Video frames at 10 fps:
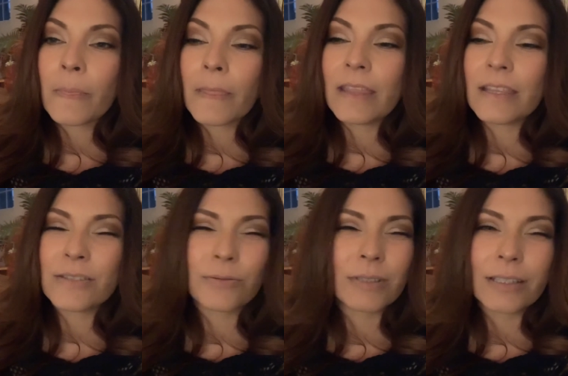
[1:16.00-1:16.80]
and they
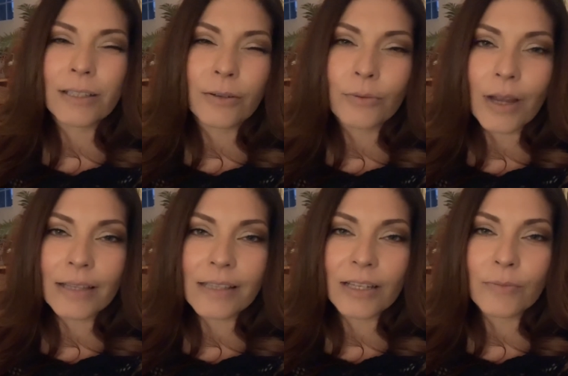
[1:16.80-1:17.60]
just want to get like a
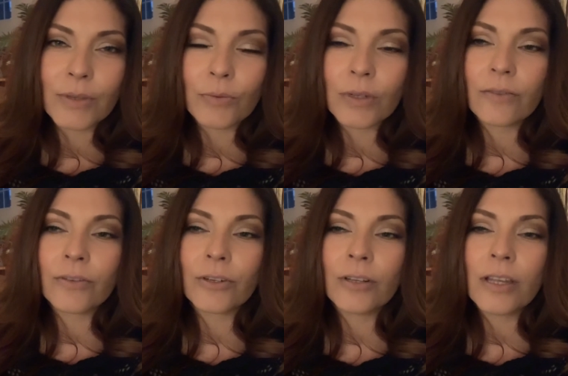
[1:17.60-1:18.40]
rise out of me or
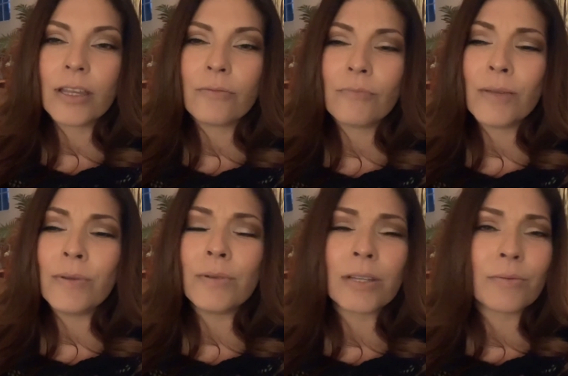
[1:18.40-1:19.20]
whatever.
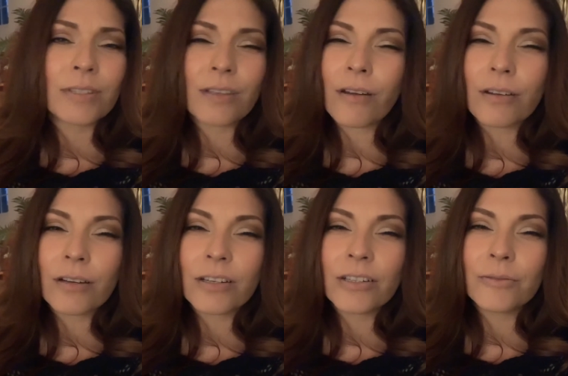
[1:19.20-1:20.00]
Maybe when I was
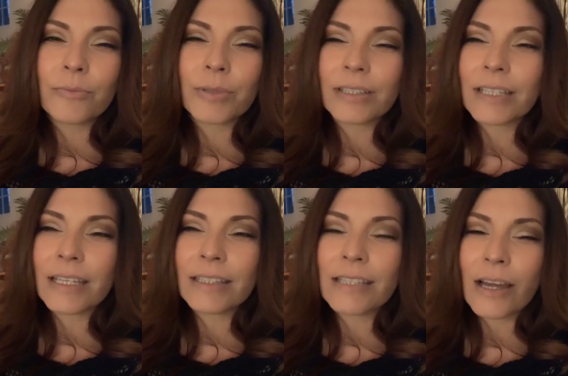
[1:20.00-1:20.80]
younger, but
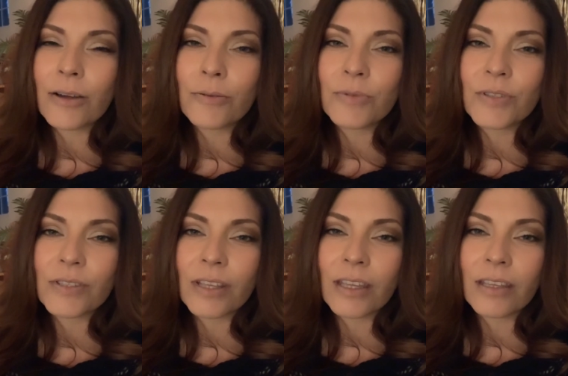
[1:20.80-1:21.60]
like now I'm
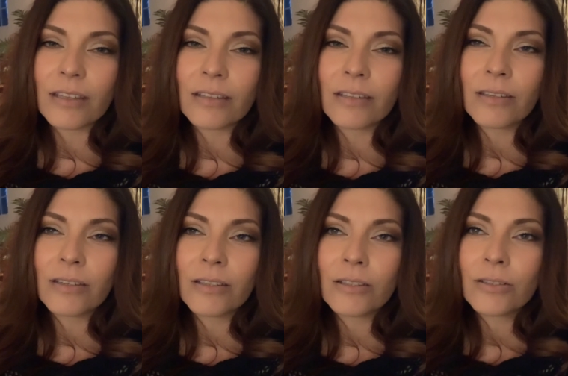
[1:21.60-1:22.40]
just like,
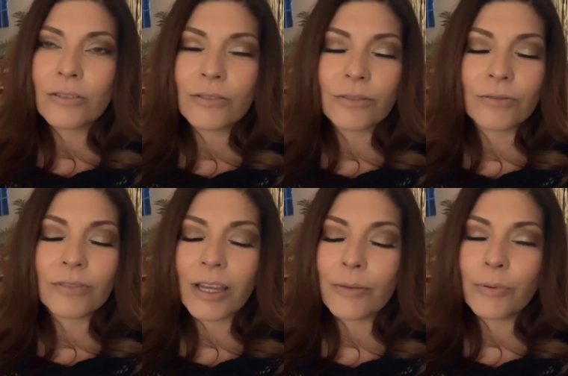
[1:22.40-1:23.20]
dude,
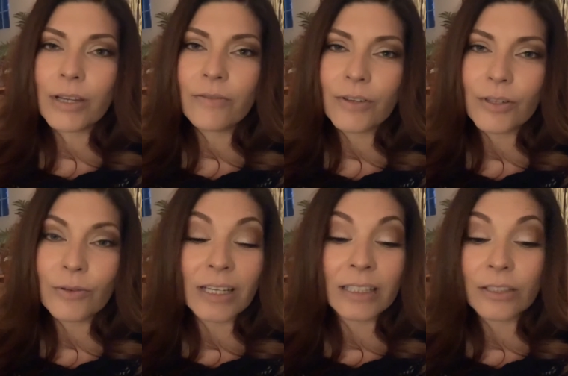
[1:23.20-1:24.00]
I pray for you
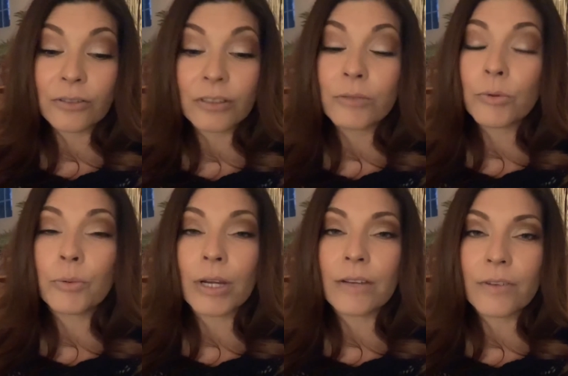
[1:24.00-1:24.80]
and I literally will
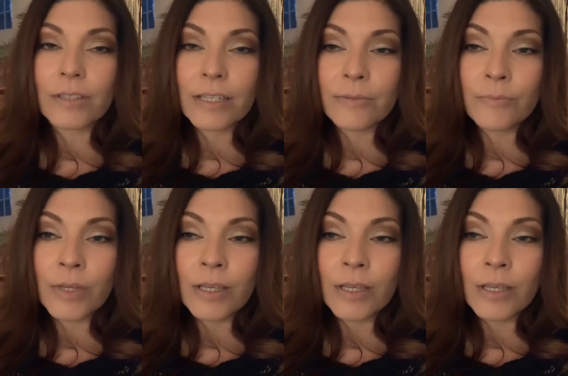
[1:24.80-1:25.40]
pray for them